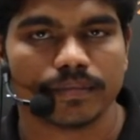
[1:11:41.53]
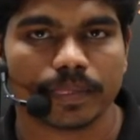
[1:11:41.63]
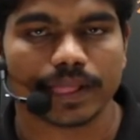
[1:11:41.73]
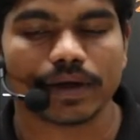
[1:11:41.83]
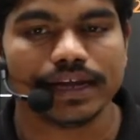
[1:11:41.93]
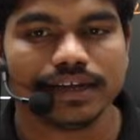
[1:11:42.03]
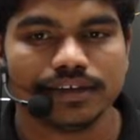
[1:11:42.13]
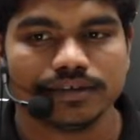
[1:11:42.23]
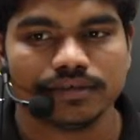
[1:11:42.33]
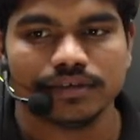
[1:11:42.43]
Okay,
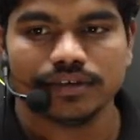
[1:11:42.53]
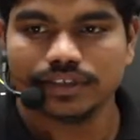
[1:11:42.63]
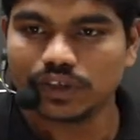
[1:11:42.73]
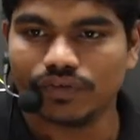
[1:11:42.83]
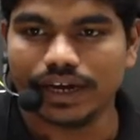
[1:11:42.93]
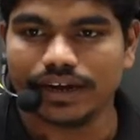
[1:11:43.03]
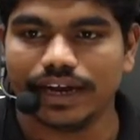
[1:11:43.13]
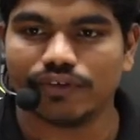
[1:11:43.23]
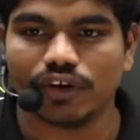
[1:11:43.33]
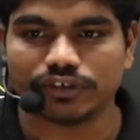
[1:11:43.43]
so fine,
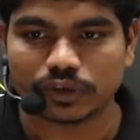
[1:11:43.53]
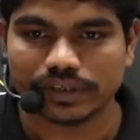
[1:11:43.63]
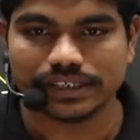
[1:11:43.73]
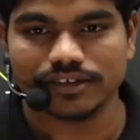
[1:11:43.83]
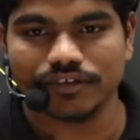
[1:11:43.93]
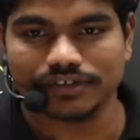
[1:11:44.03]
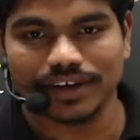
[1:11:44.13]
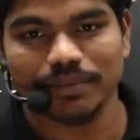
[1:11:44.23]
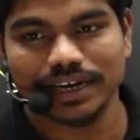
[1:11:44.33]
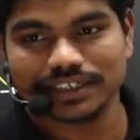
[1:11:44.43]
enough of story for 5
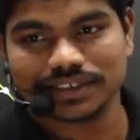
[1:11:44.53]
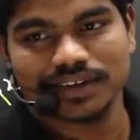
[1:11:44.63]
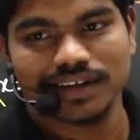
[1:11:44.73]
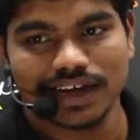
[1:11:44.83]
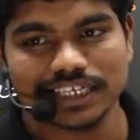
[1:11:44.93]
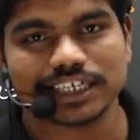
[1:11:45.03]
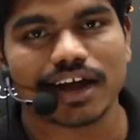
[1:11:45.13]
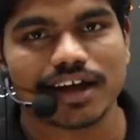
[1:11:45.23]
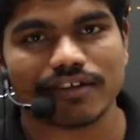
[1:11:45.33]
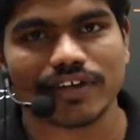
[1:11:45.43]
minutes. I
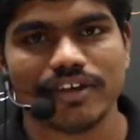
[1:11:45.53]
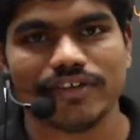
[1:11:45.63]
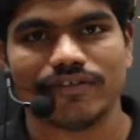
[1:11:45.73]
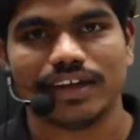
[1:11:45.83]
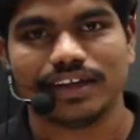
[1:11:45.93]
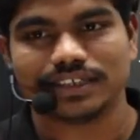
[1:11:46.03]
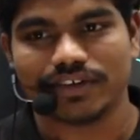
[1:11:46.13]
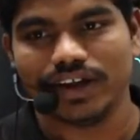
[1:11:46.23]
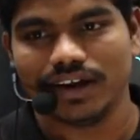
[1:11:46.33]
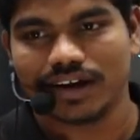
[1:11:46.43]
started at
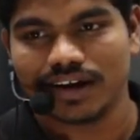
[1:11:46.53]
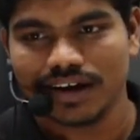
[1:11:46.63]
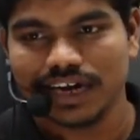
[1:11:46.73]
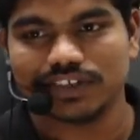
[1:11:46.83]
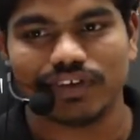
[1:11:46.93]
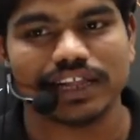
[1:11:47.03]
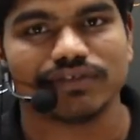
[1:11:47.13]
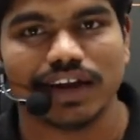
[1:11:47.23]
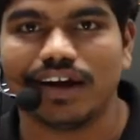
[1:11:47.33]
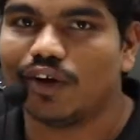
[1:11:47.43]
5:07, it's 5:12.